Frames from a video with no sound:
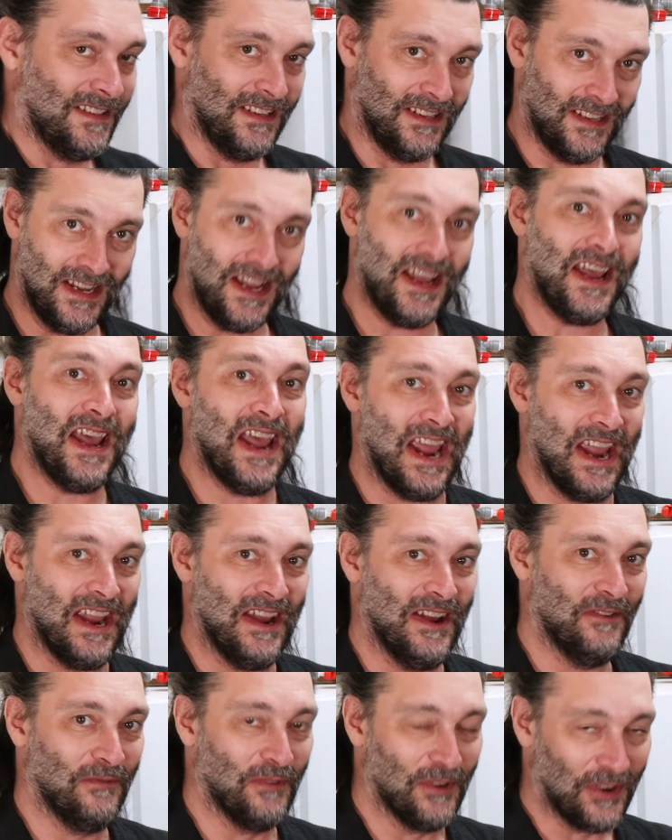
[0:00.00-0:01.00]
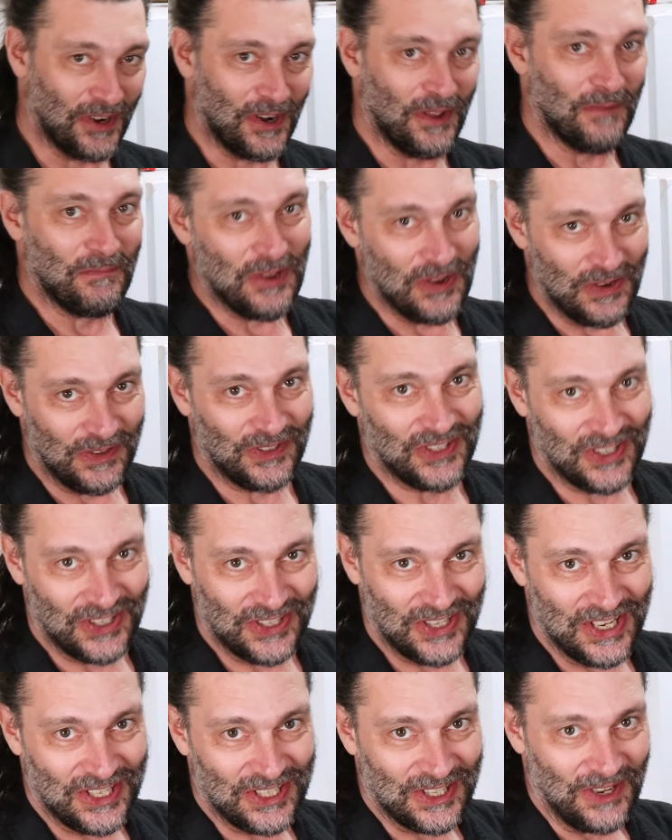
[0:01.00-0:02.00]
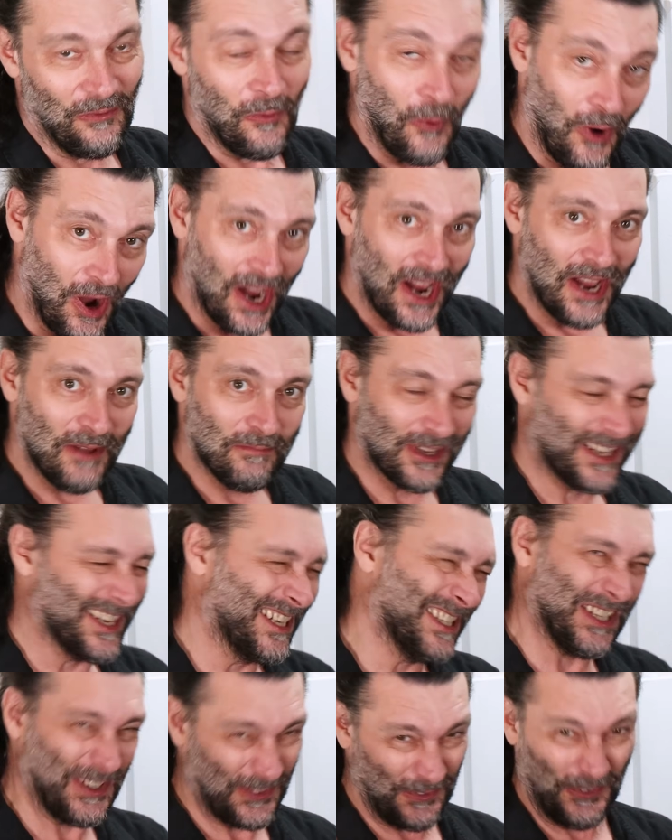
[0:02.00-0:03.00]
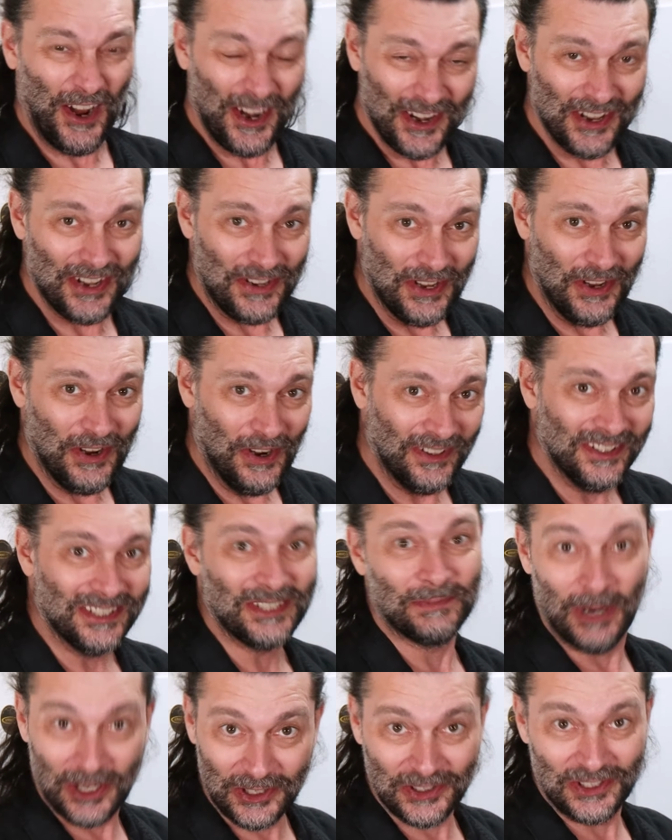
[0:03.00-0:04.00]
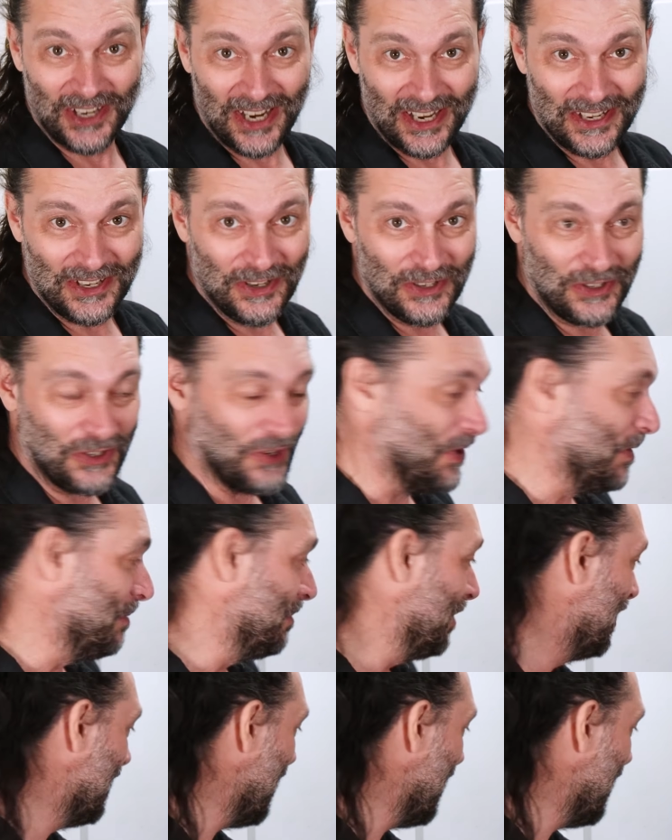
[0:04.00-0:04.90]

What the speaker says: today we're going to abuse the system. Why? Because it's fun to do, especially on YouTube.